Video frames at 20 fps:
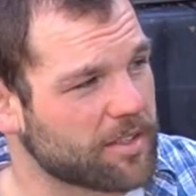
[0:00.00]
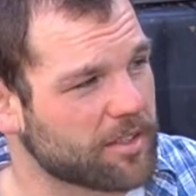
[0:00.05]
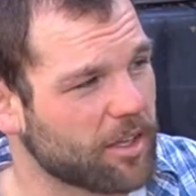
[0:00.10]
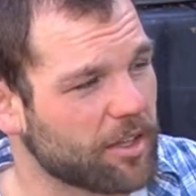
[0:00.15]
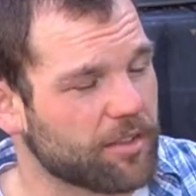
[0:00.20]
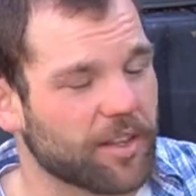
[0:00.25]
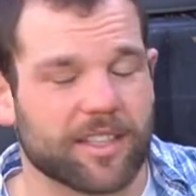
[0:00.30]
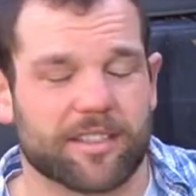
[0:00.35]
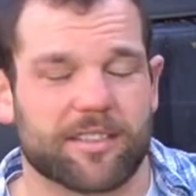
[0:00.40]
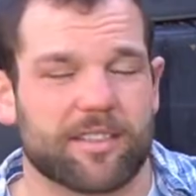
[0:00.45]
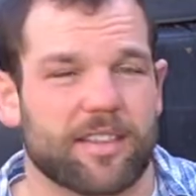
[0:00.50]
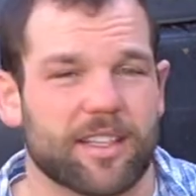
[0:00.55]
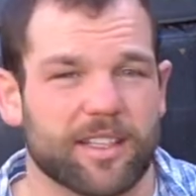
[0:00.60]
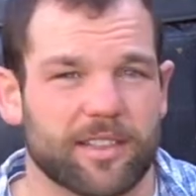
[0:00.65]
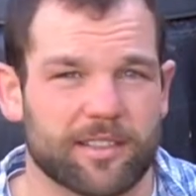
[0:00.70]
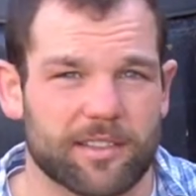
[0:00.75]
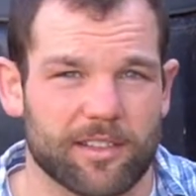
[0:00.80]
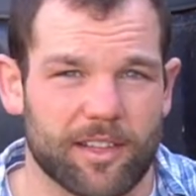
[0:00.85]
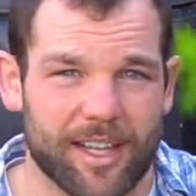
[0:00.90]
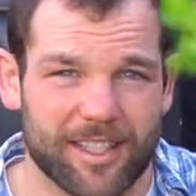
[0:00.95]
So that's
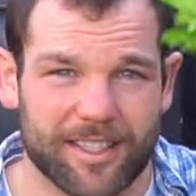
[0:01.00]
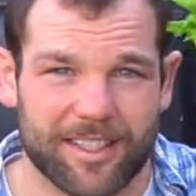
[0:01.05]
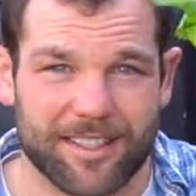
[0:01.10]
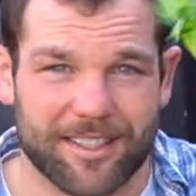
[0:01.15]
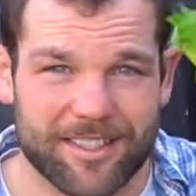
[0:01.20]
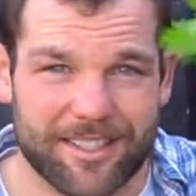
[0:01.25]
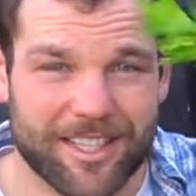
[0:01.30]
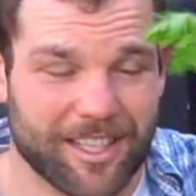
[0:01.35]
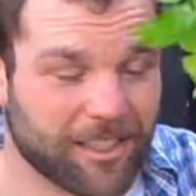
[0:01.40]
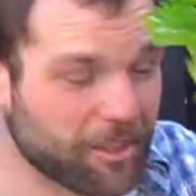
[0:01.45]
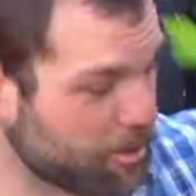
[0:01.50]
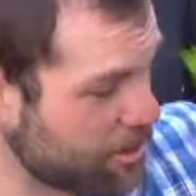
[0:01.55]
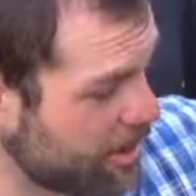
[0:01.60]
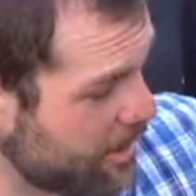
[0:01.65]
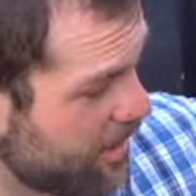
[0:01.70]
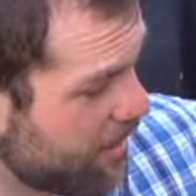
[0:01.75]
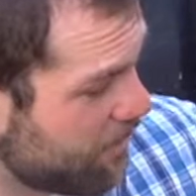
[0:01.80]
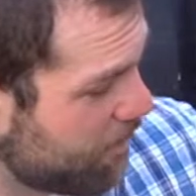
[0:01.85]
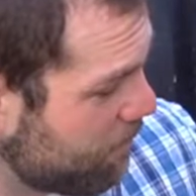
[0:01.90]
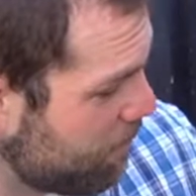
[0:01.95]
things like
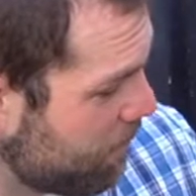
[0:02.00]
celery,